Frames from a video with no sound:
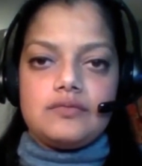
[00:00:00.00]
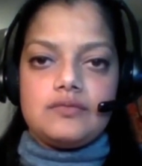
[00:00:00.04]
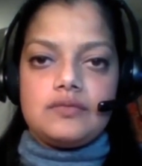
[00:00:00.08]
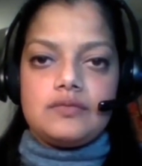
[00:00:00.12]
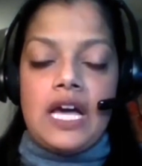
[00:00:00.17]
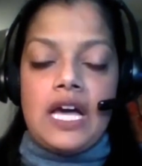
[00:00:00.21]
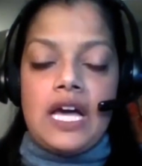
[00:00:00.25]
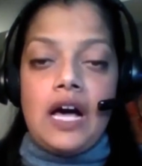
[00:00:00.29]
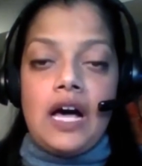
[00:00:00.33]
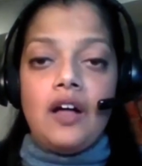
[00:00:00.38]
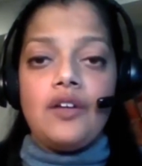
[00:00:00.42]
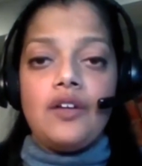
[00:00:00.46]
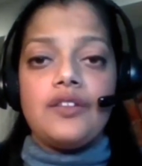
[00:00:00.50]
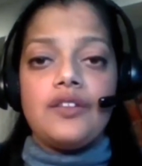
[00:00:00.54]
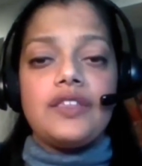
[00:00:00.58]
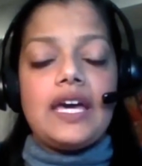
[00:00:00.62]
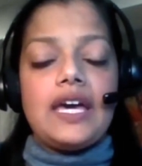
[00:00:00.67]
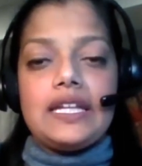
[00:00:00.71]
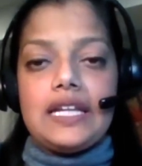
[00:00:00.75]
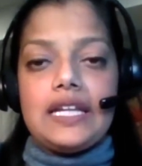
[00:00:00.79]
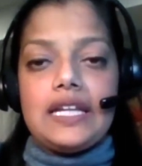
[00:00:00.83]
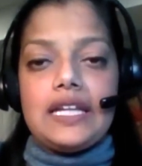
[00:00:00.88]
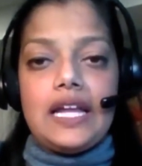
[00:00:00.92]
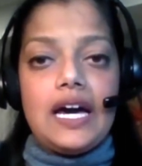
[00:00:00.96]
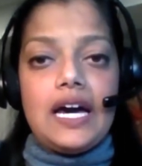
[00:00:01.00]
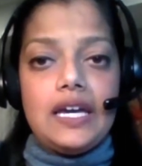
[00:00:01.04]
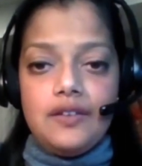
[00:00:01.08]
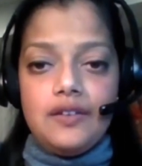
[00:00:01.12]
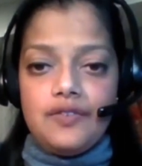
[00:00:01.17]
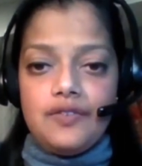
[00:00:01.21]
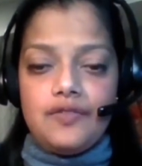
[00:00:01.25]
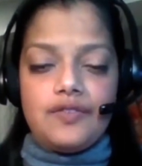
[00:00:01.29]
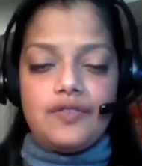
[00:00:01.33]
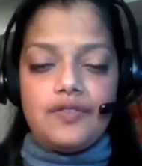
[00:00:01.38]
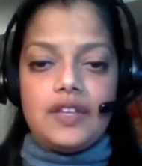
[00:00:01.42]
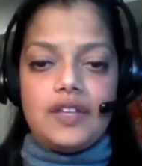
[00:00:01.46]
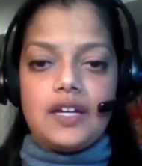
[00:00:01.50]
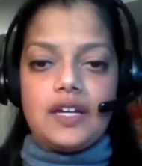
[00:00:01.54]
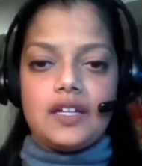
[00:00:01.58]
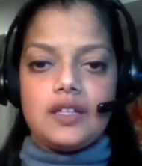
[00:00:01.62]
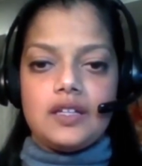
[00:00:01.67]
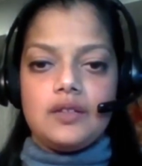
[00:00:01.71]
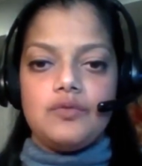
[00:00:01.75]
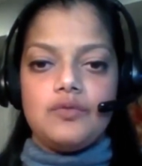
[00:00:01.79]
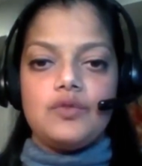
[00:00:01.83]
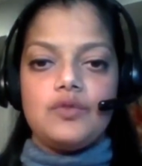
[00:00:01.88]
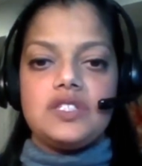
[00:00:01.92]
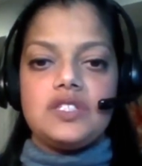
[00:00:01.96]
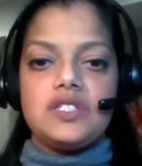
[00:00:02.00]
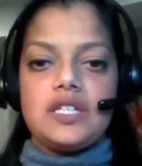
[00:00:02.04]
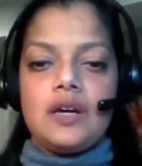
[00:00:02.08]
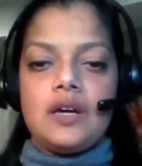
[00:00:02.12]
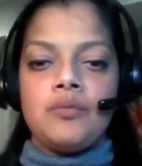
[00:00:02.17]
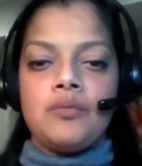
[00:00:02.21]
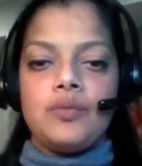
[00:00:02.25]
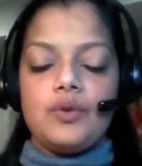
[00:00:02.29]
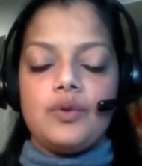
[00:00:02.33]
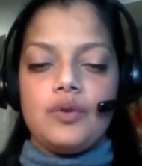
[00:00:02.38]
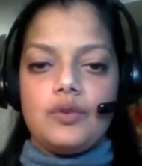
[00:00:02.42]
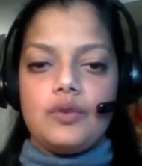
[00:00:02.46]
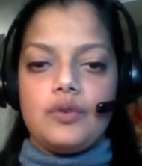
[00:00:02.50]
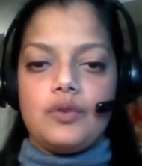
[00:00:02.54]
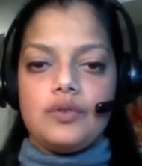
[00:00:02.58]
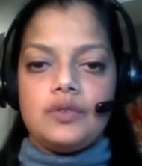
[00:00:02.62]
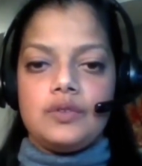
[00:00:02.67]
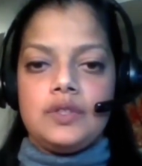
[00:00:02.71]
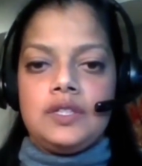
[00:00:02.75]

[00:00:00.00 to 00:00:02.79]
health and life that could resemble